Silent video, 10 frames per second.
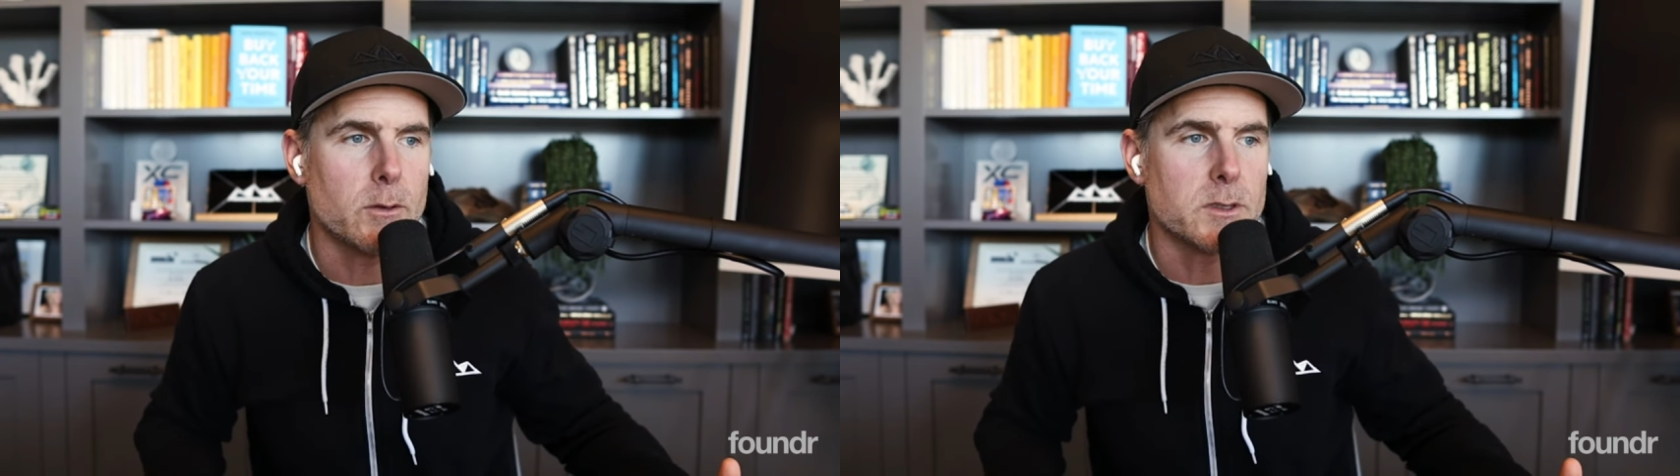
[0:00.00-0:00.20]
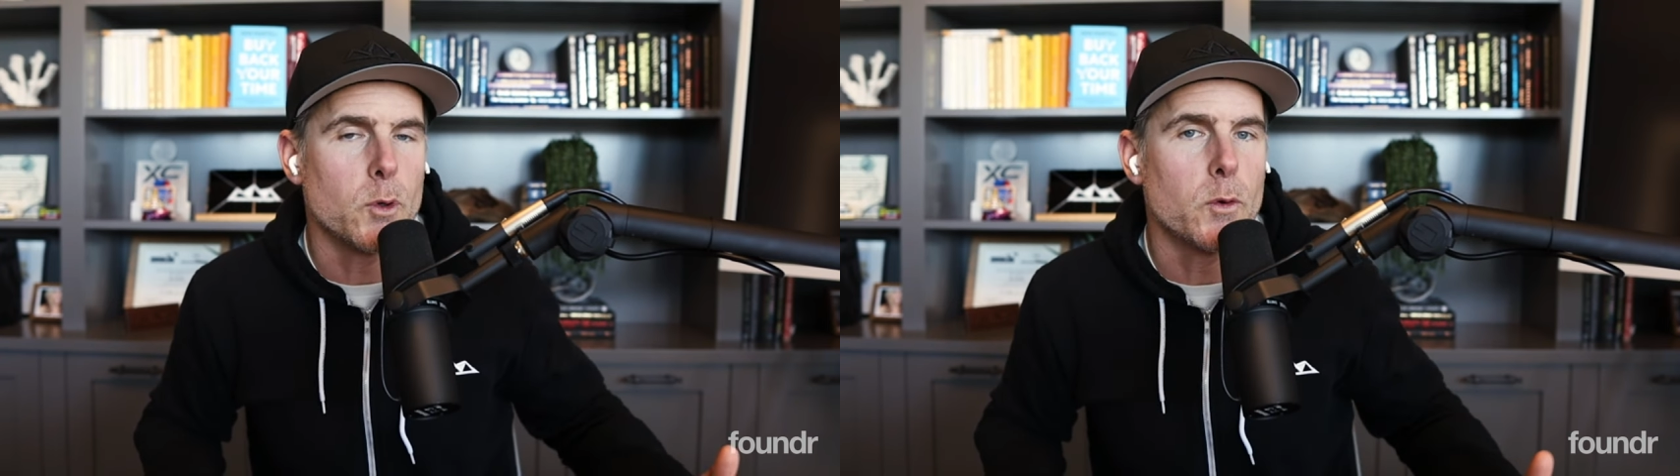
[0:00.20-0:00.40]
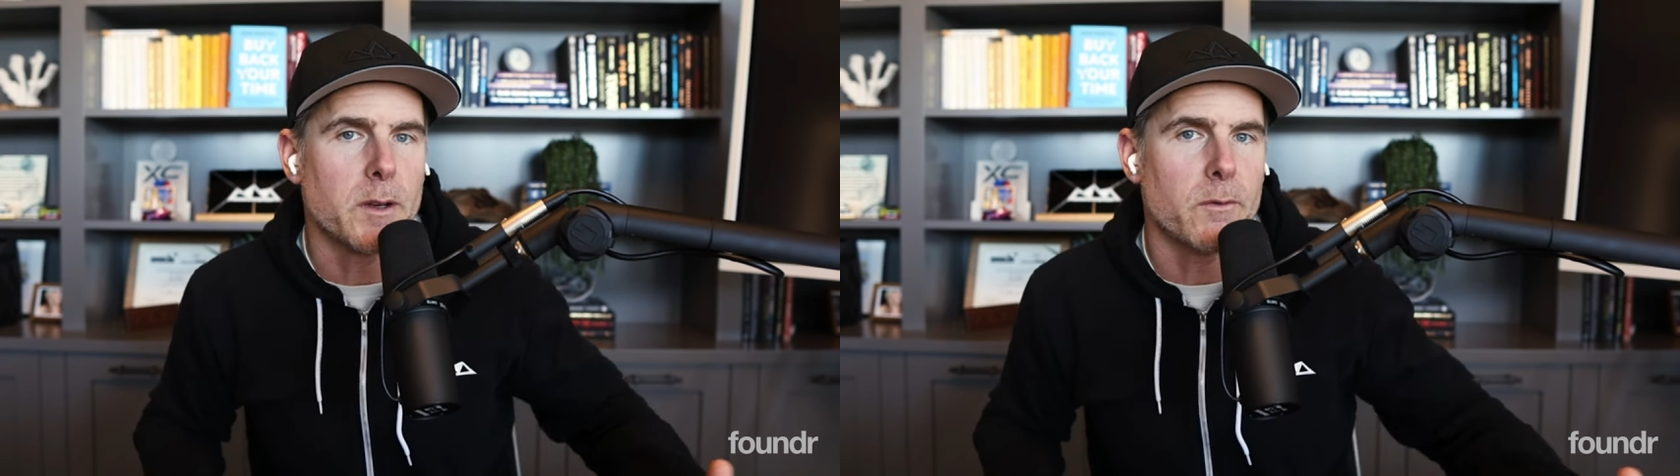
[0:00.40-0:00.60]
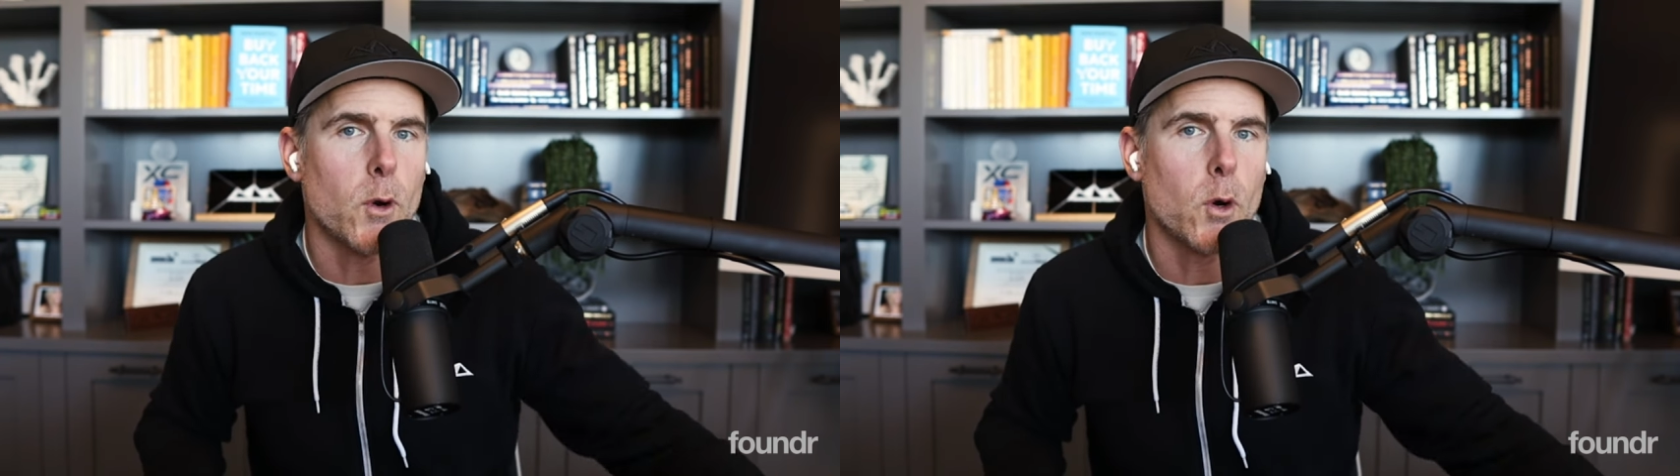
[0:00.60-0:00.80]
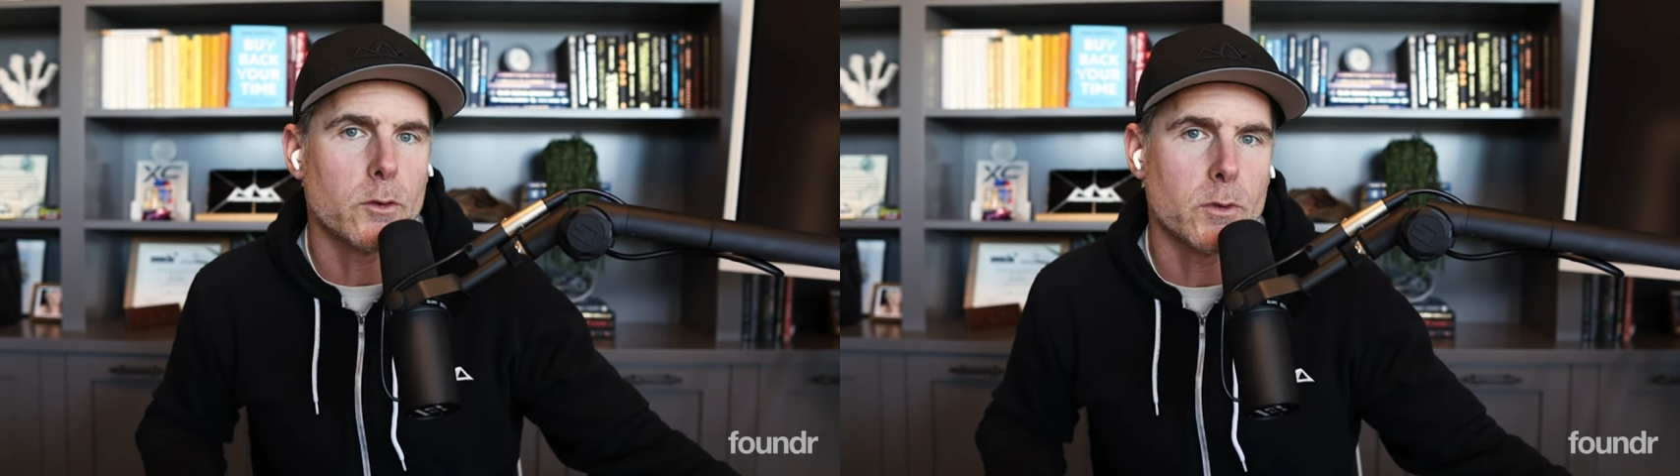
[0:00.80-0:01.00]
was moving
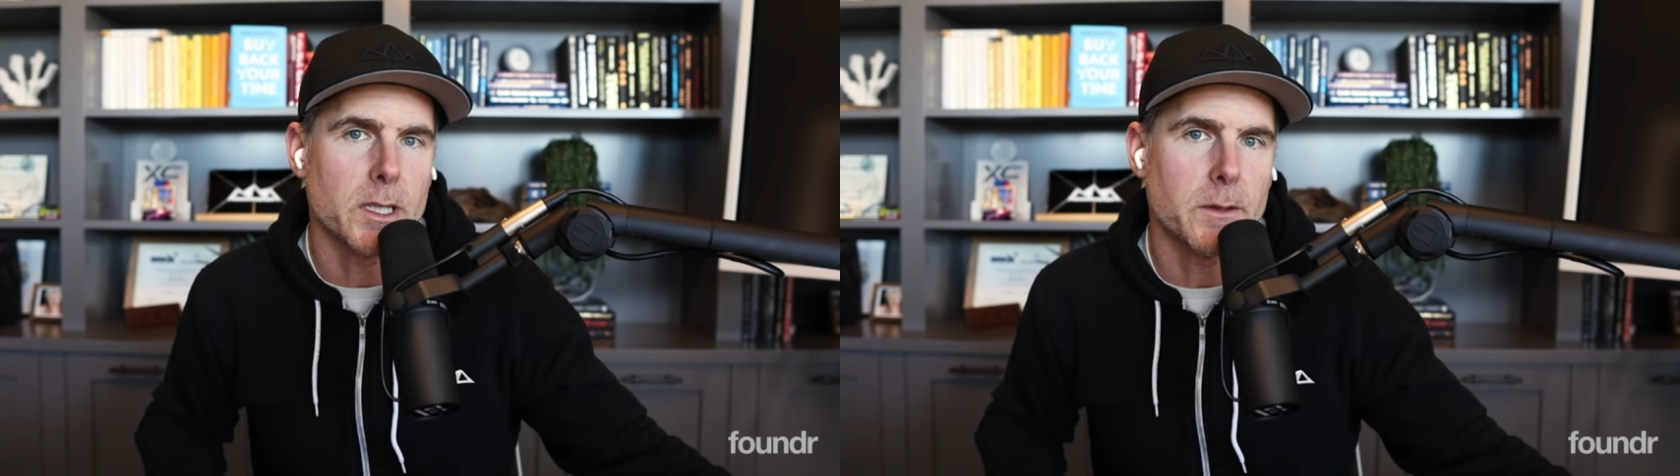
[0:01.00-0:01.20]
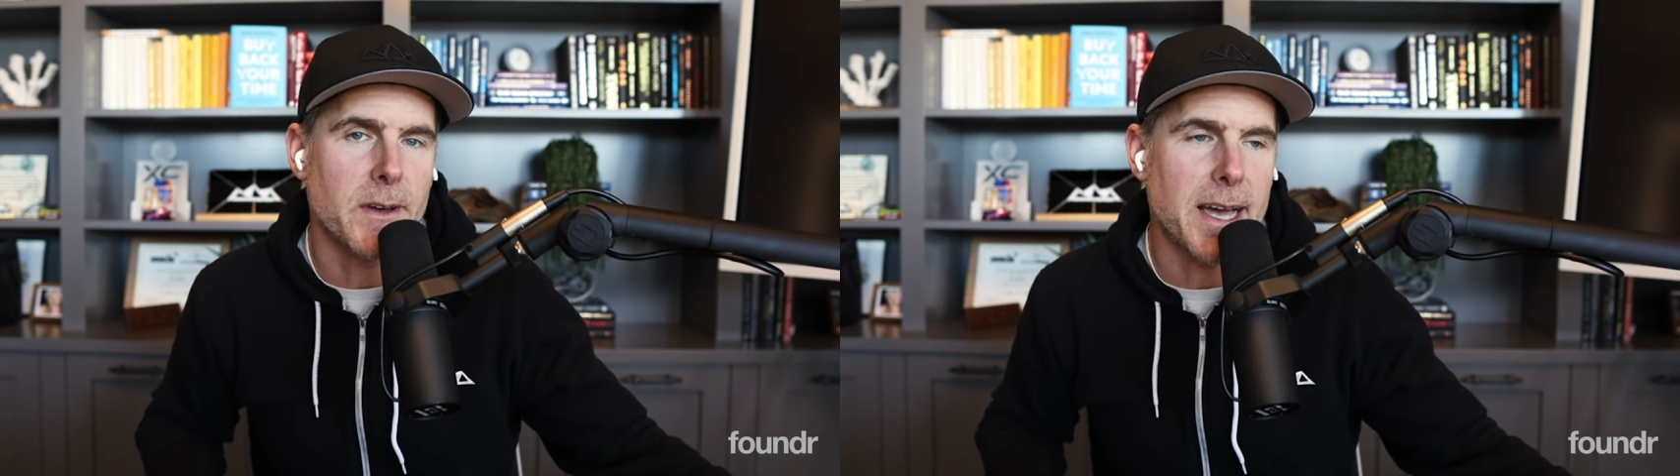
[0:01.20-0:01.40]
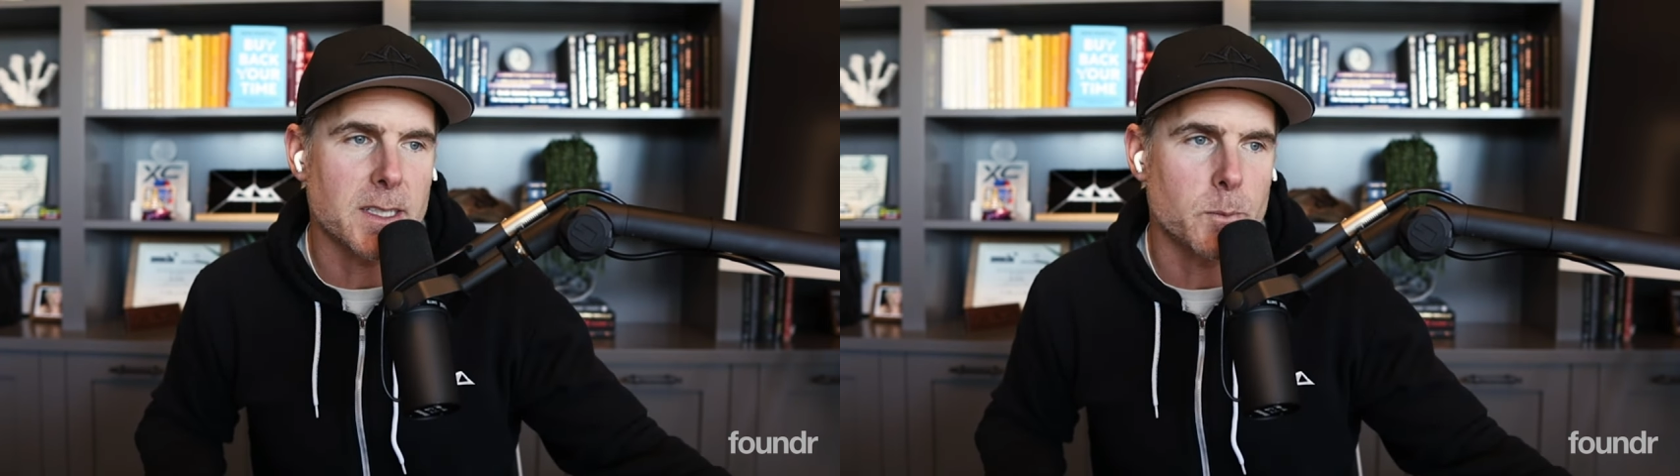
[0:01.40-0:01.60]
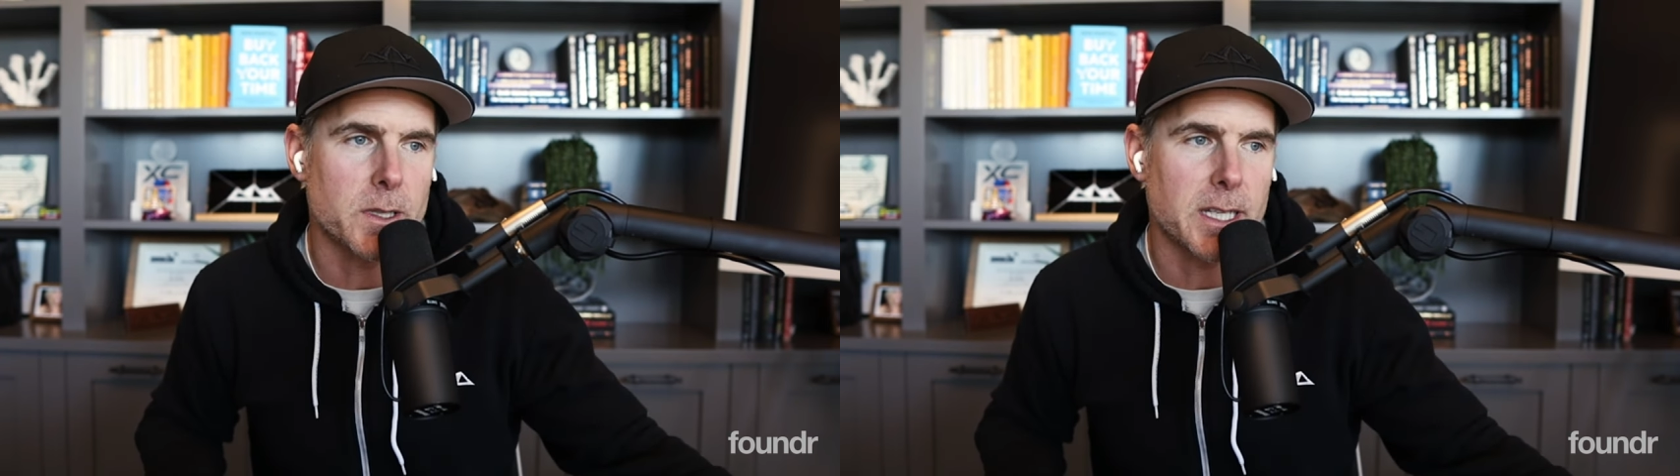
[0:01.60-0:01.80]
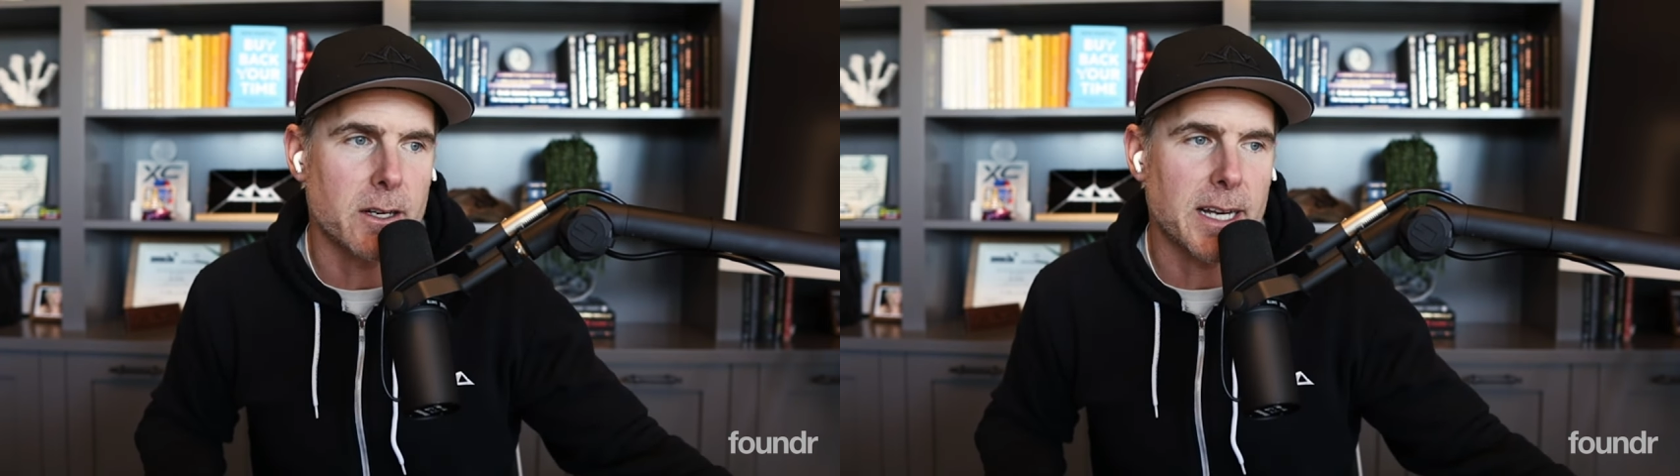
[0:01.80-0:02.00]
forward really fast,
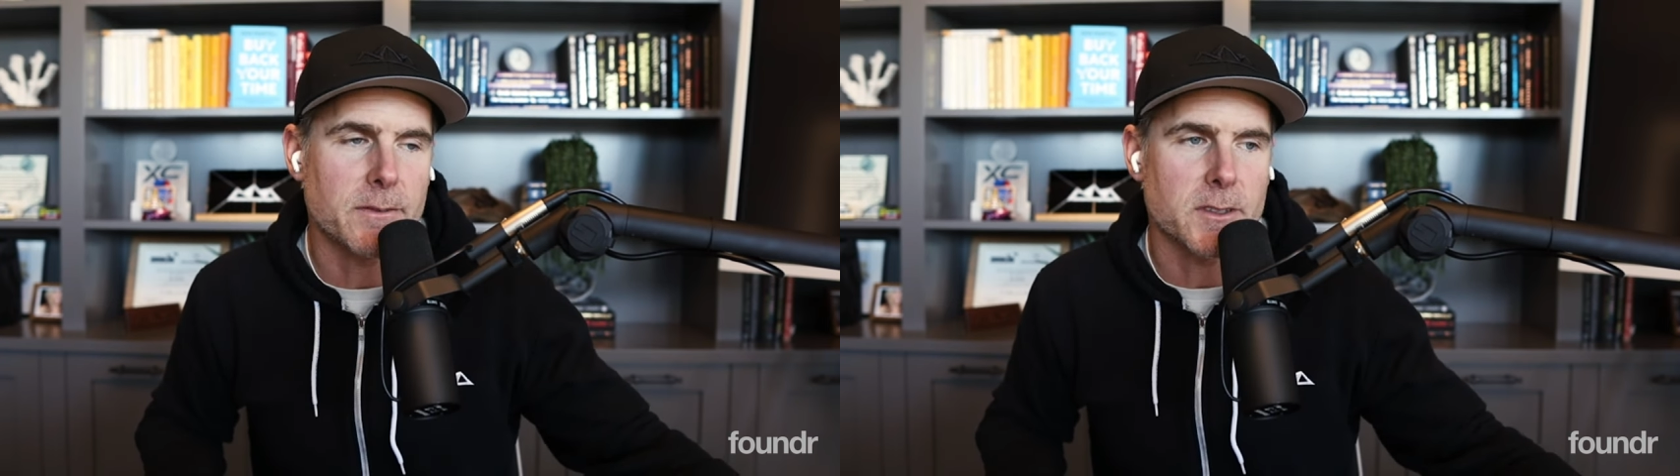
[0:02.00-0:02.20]
but then I'd have